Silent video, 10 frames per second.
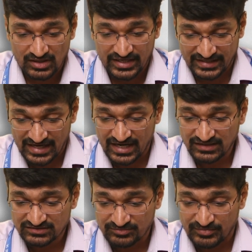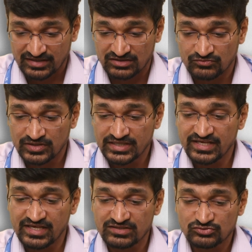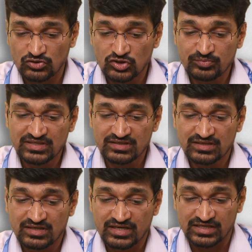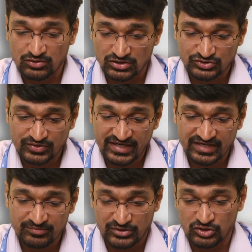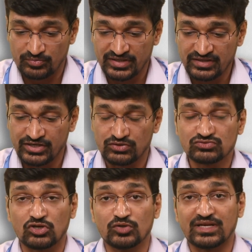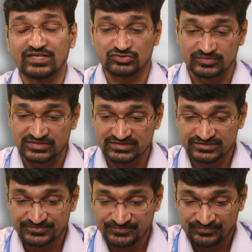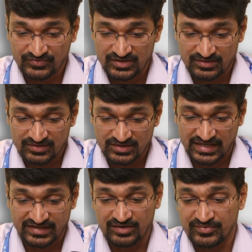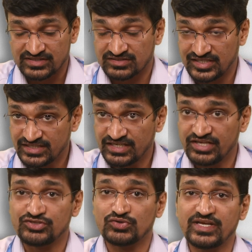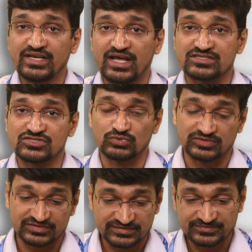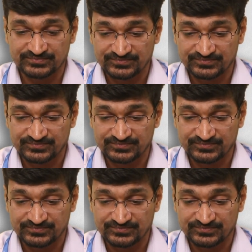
It acts by converting insoluble unconjugated bilirubin into soluble isomers that can be excreted in urine and stools.